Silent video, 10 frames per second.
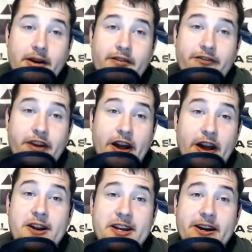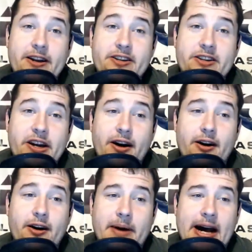Very good.
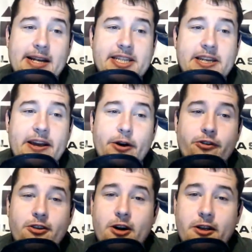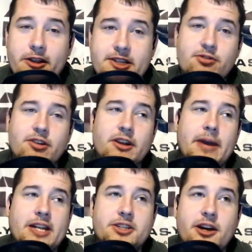Um, I'd say overall, this really
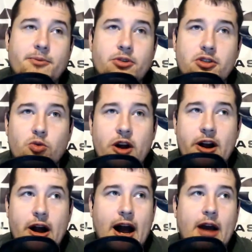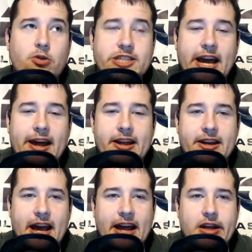matched up with where I was headed
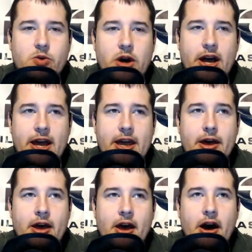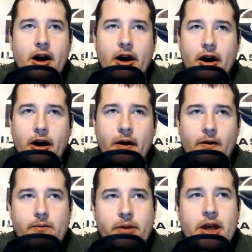anyway.
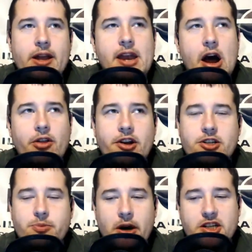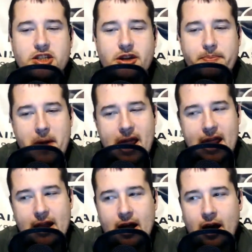Um, now there's much
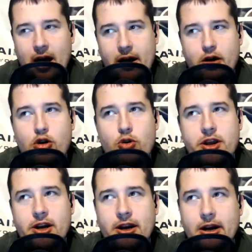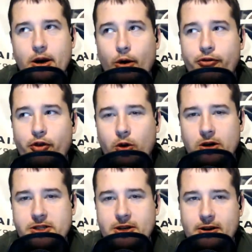debate on who you're going to go for in
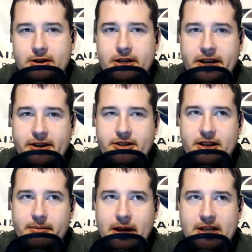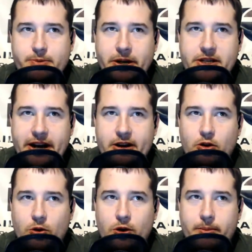certain tiers. I mean, especially at
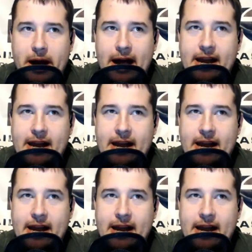quarterback,